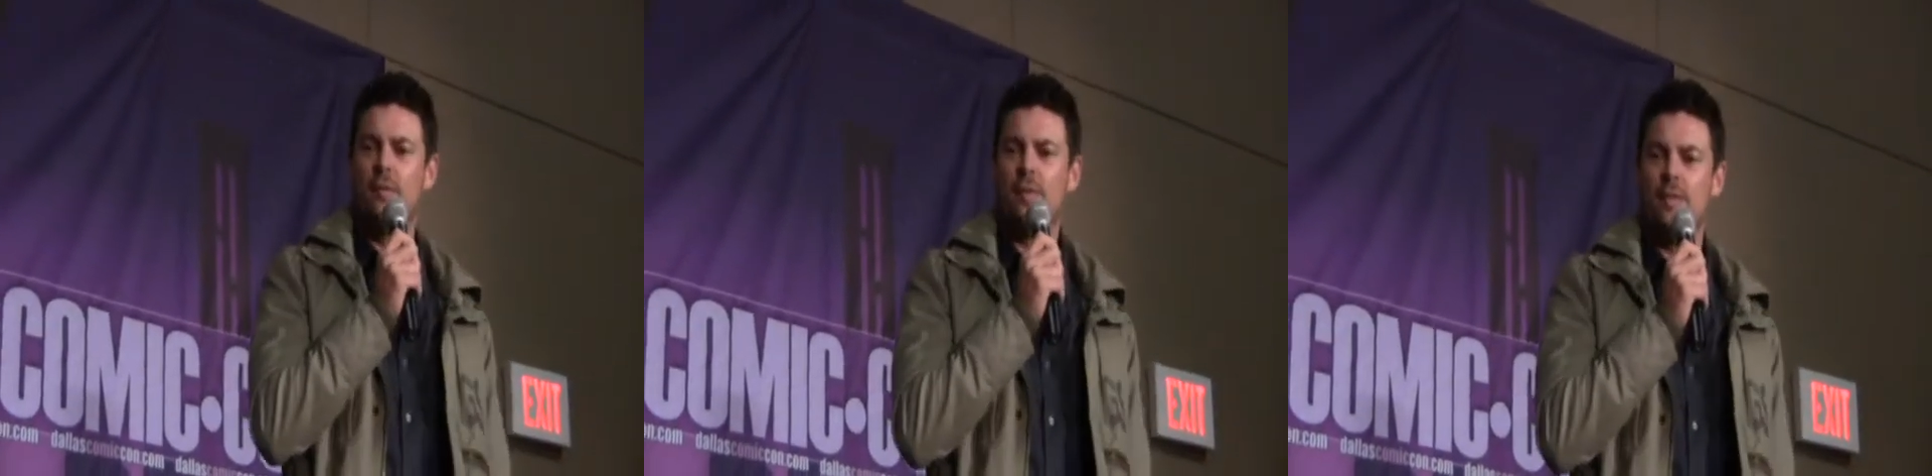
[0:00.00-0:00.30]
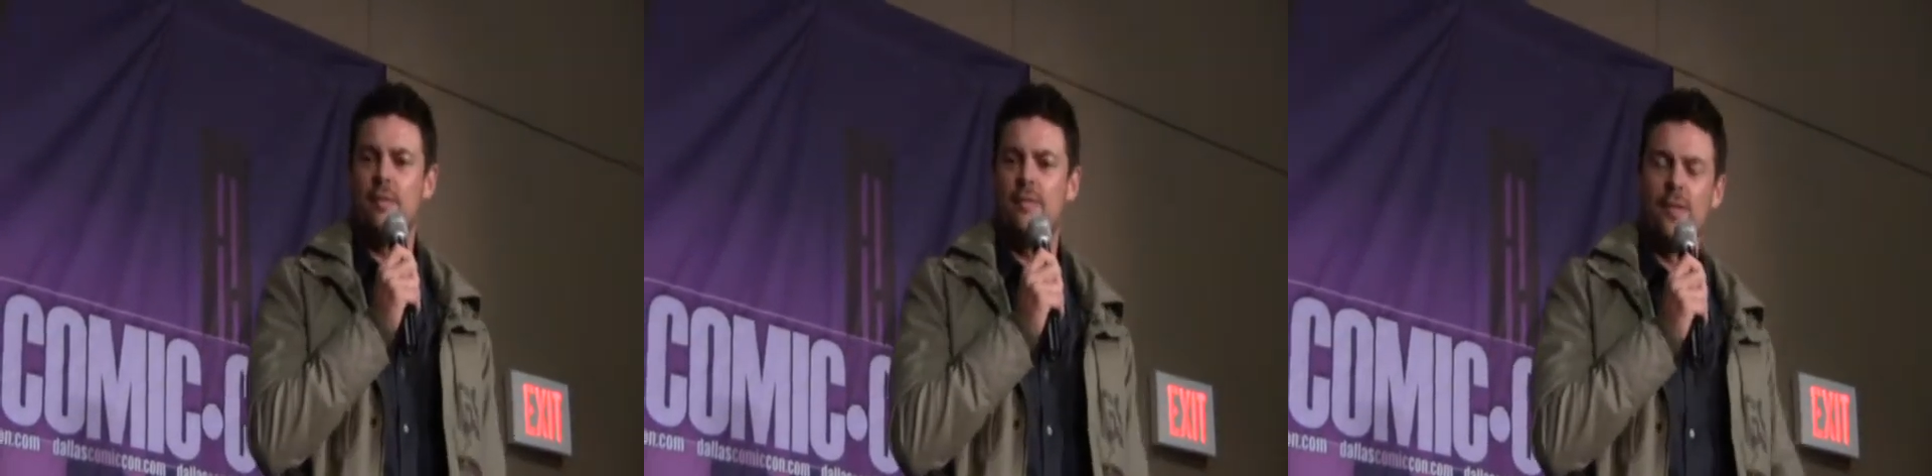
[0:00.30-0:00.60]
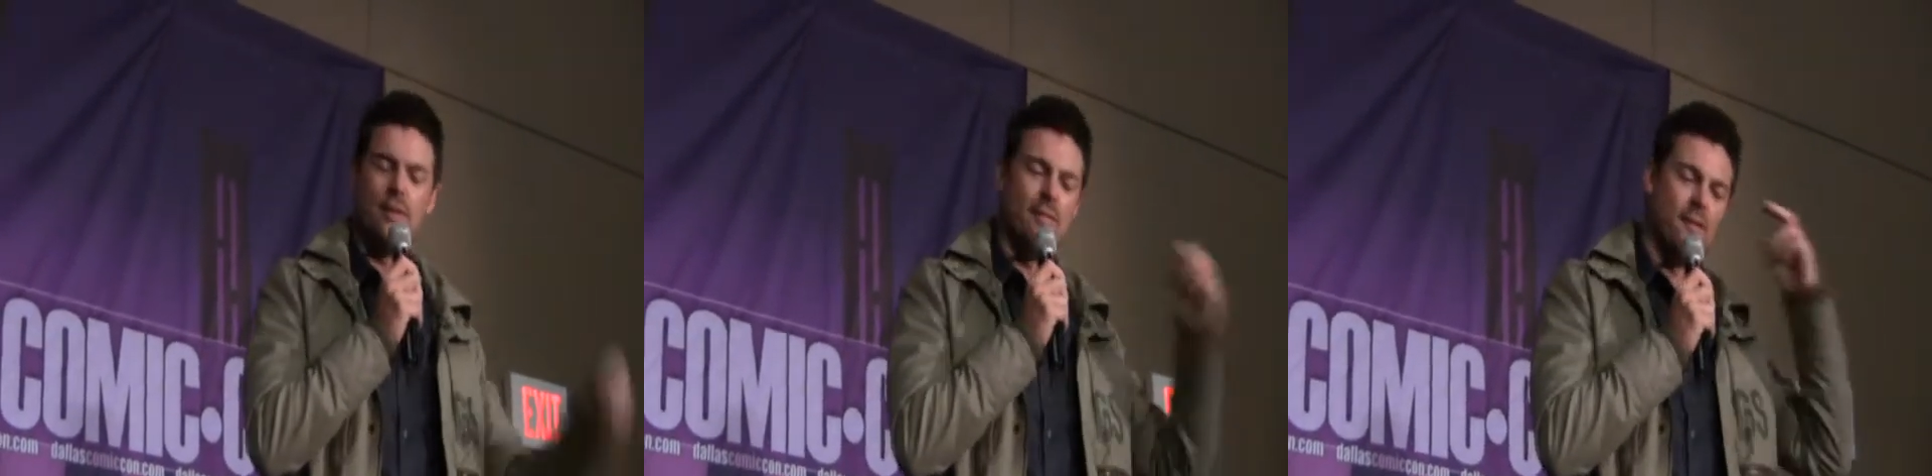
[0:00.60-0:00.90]
for
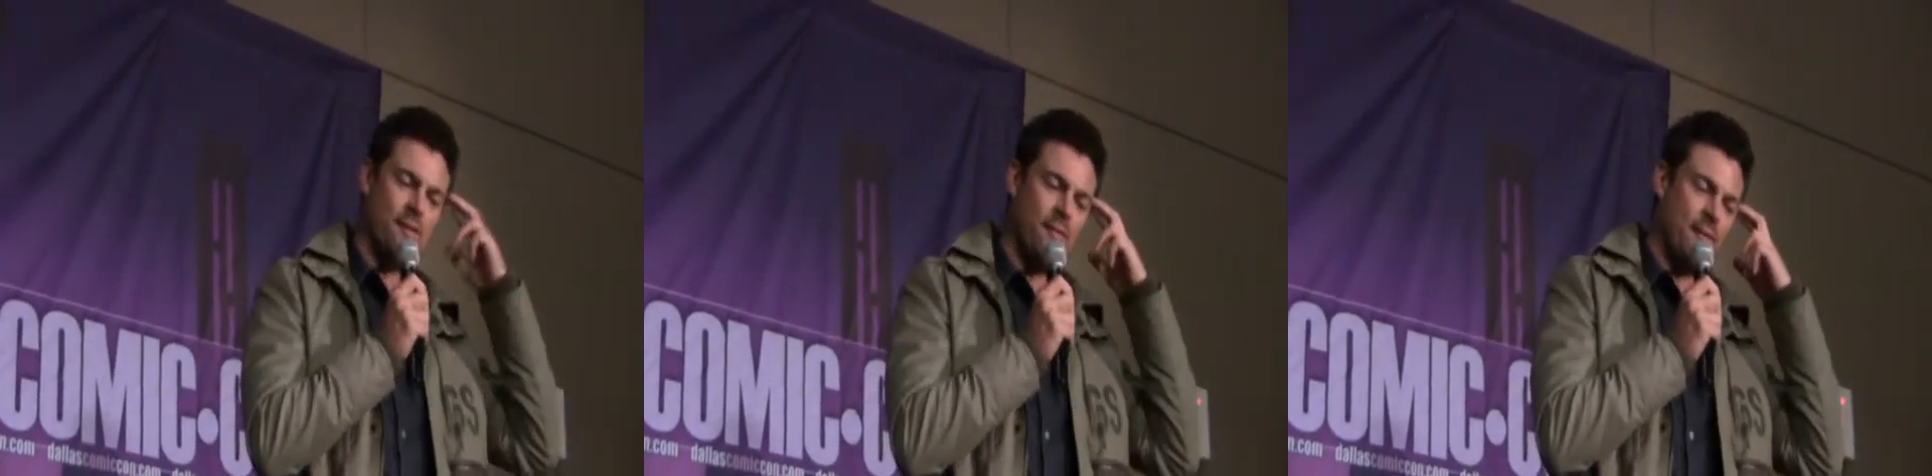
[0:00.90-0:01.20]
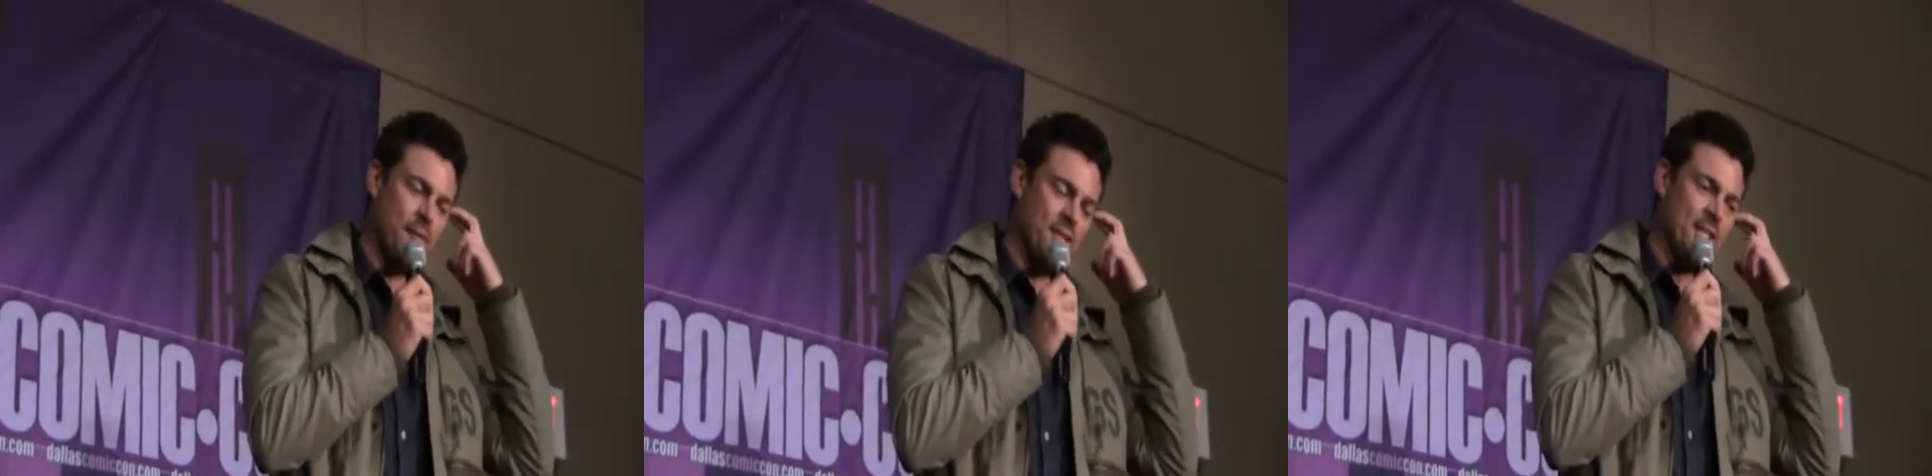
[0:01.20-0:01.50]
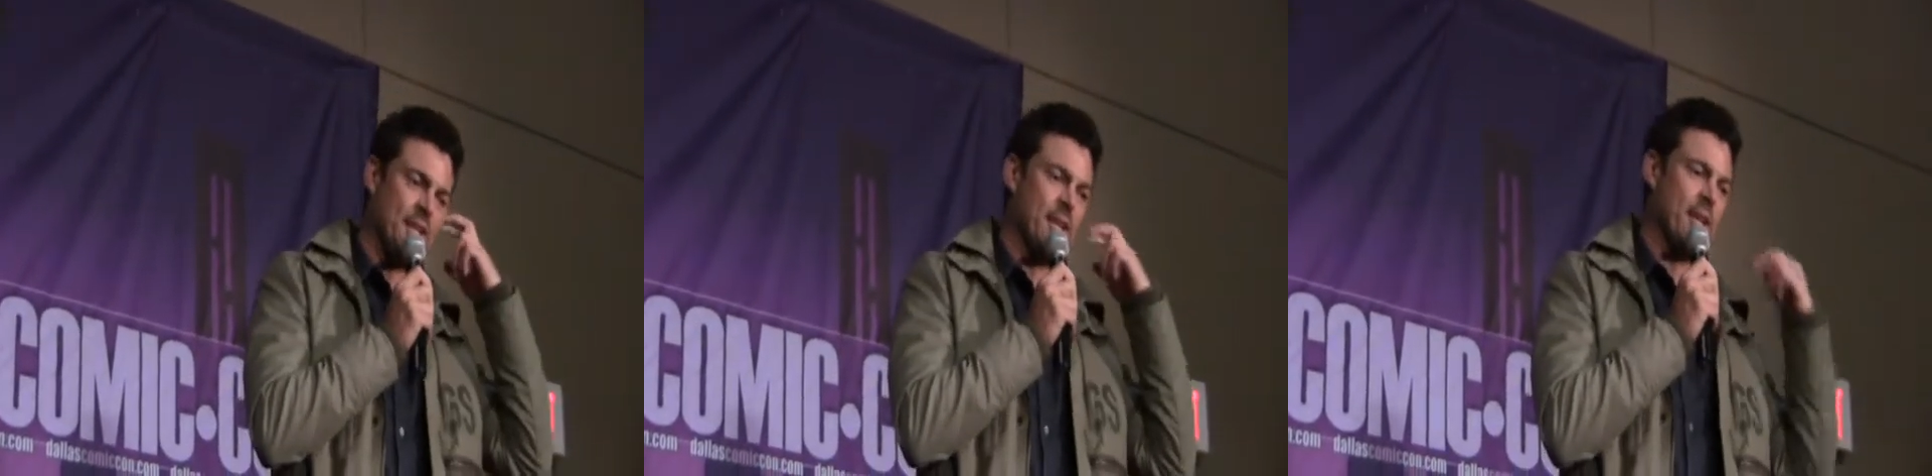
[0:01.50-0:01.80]
the
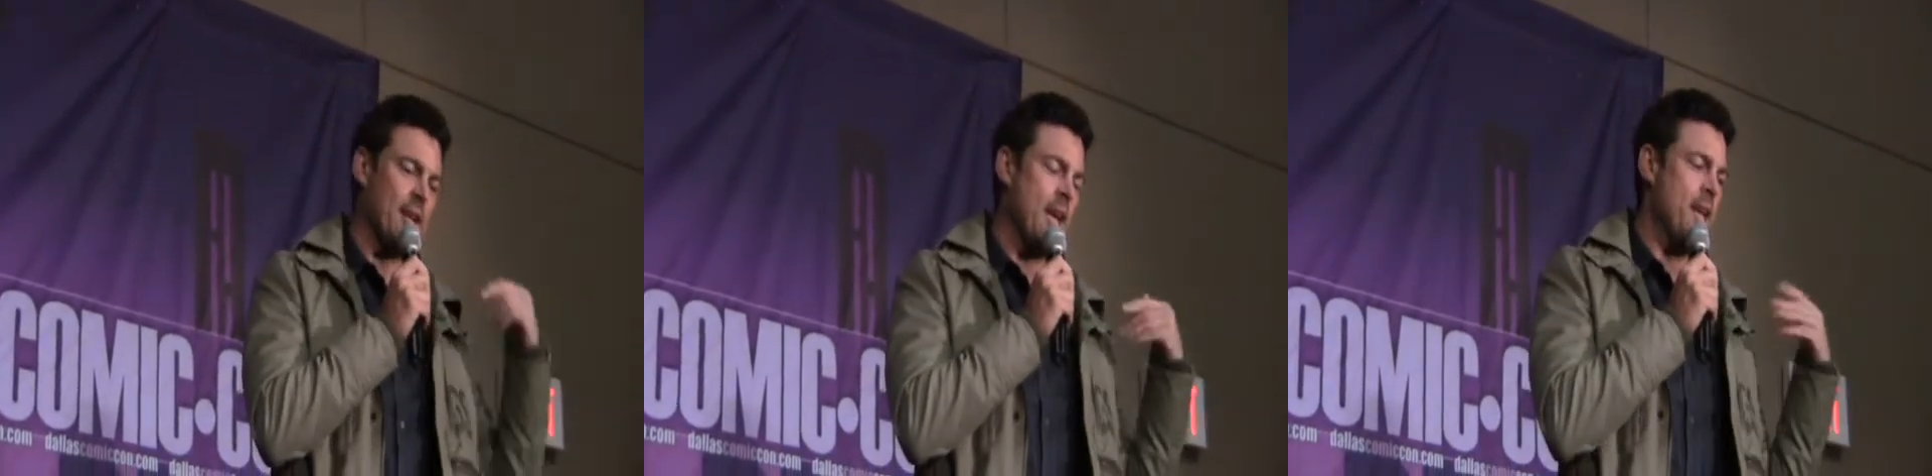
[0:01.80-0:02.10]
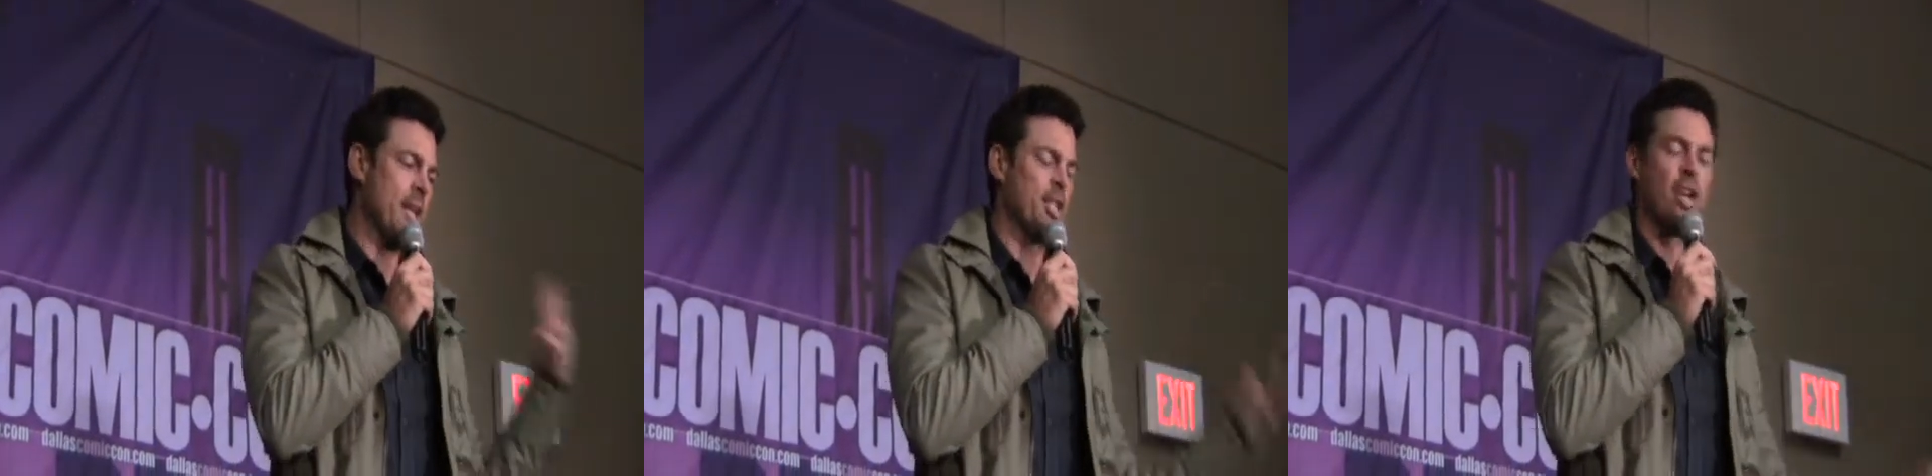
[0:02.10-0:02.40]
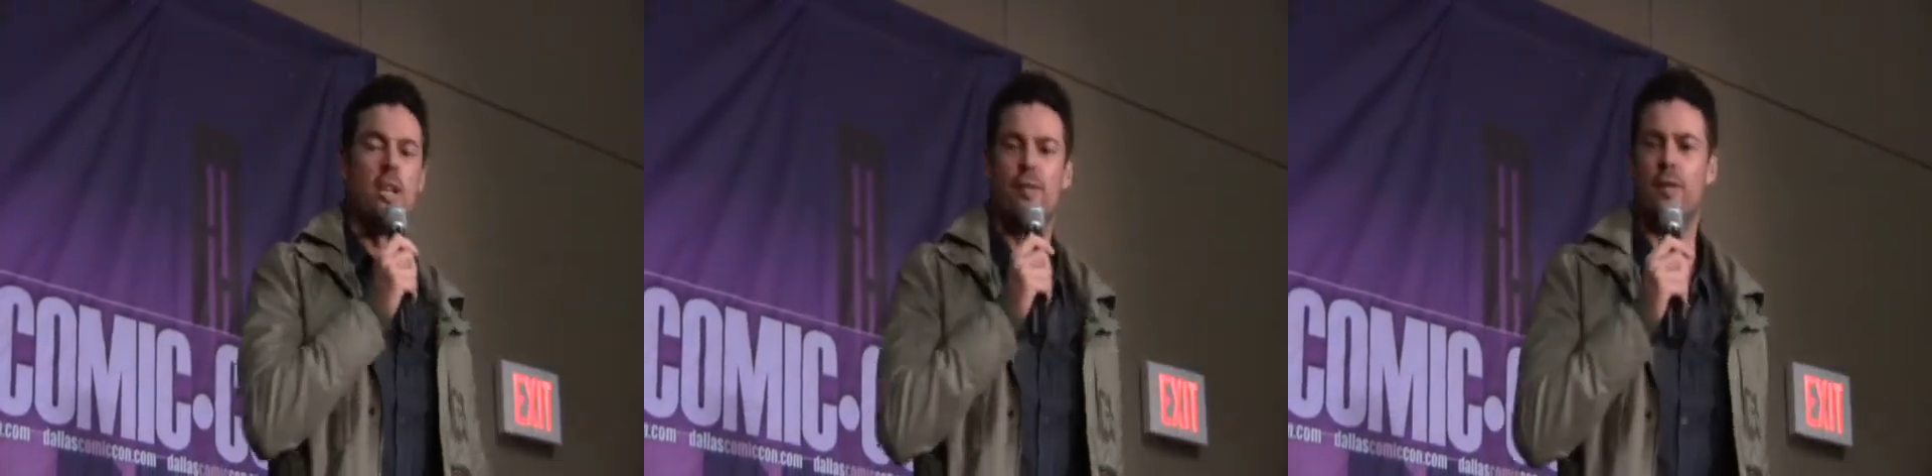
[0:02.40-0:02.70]
facility in
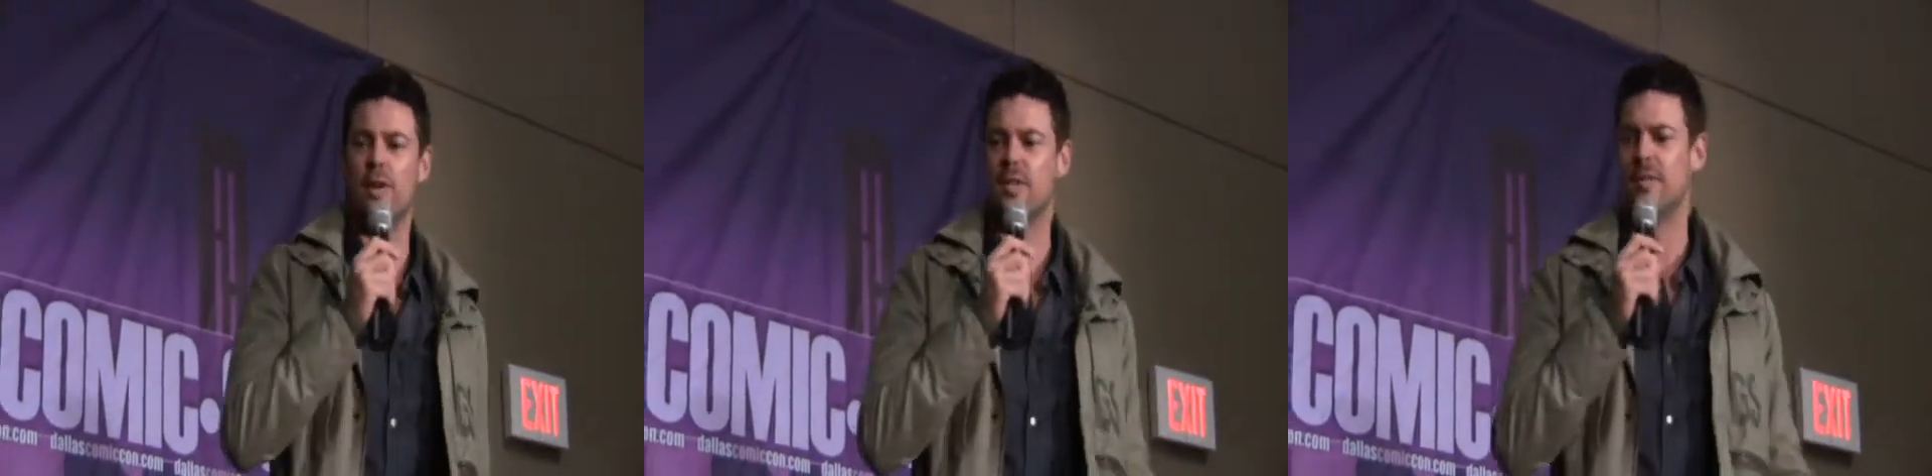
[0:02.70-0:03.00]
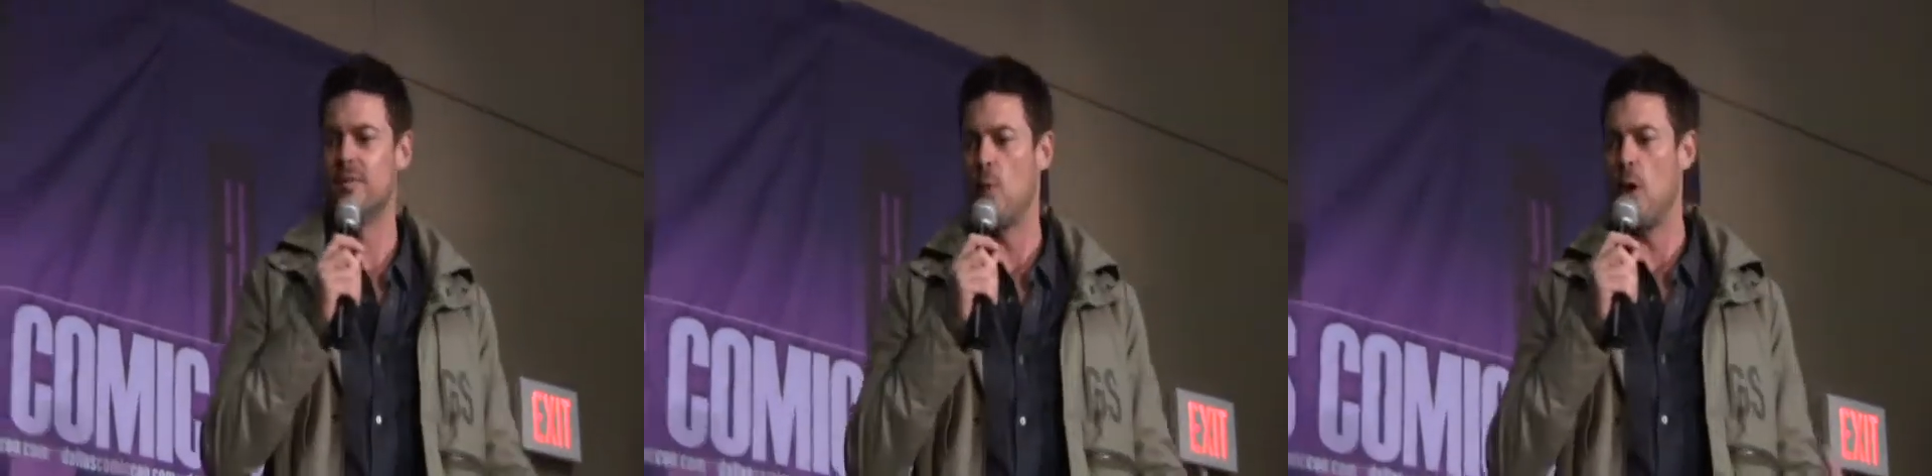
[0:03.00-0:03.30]
exchange for us